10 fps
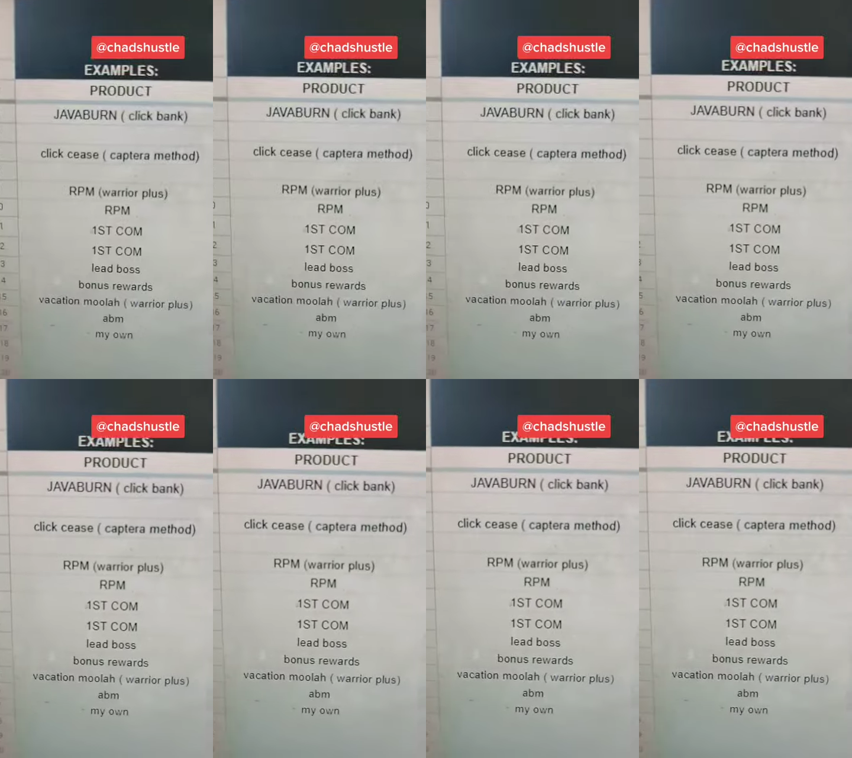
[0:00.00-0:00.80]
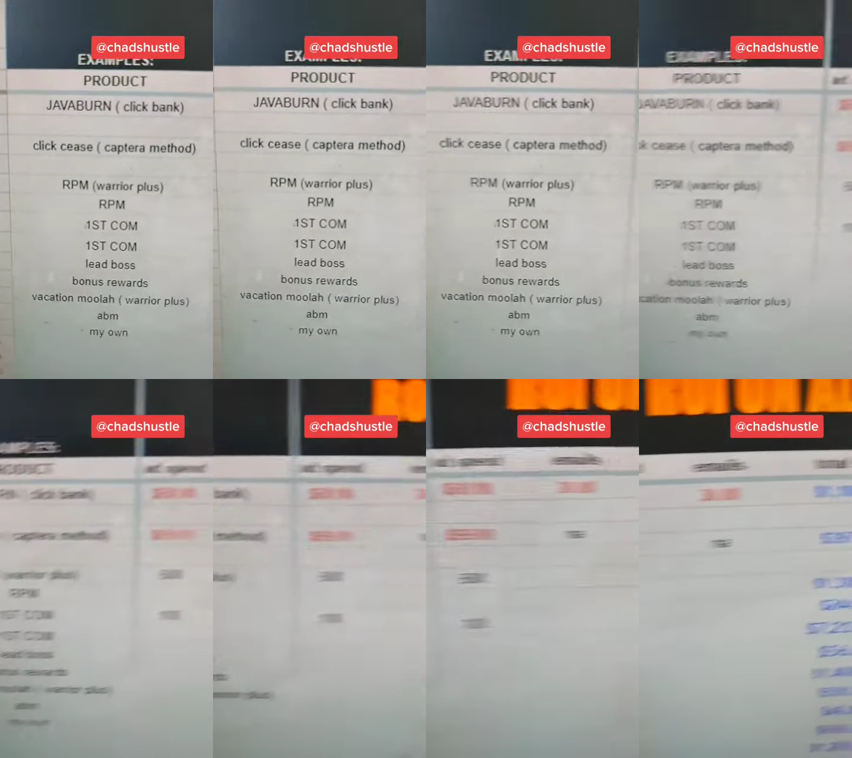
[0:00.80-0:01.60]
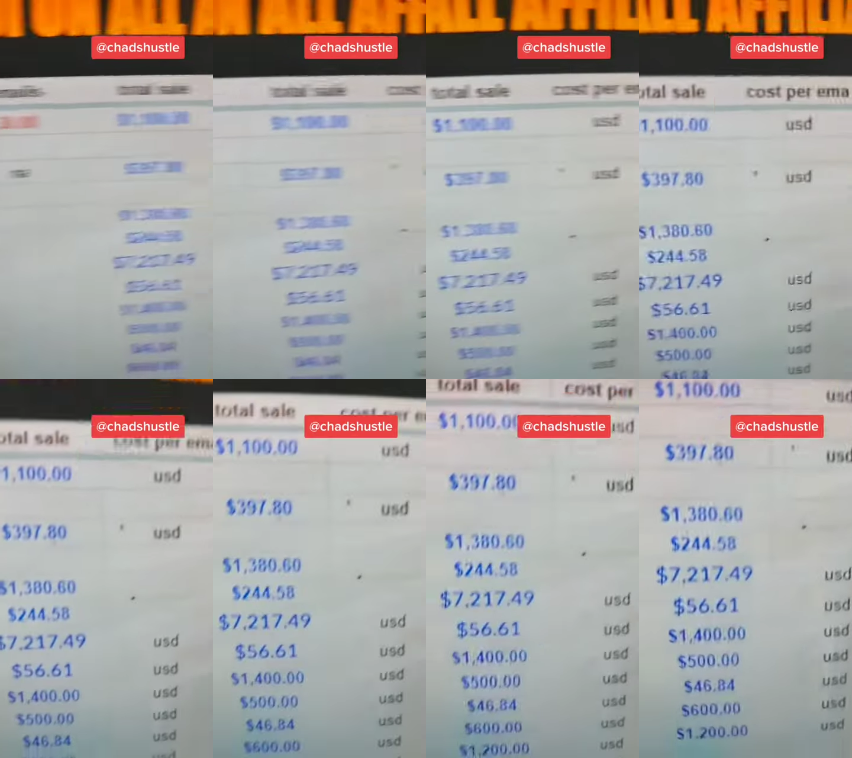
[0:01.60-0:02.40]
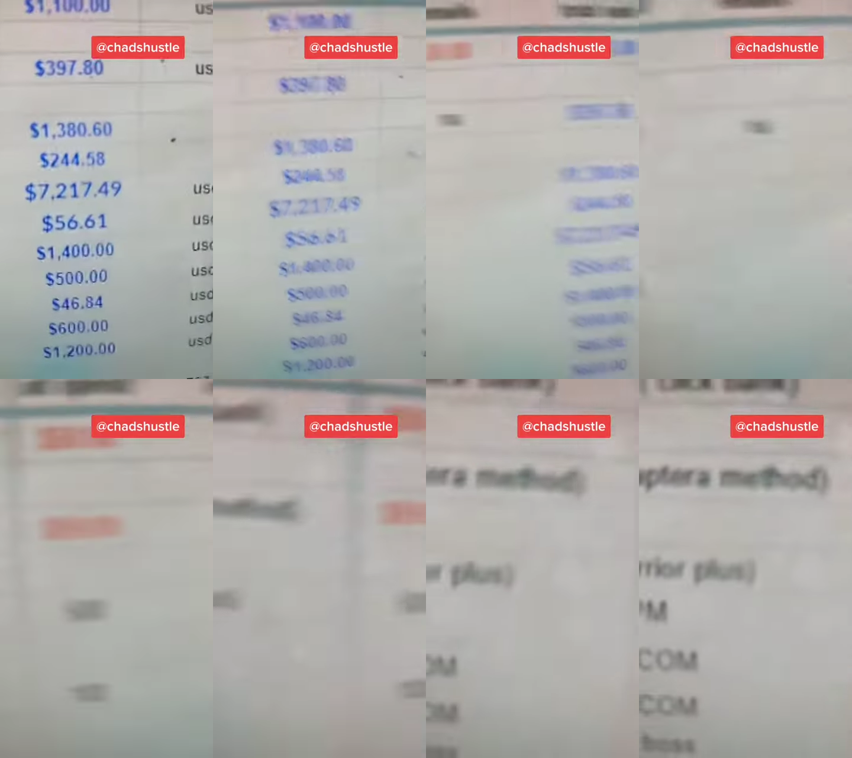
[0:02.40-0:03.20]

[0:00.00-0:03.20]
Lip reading: (no speaker visible)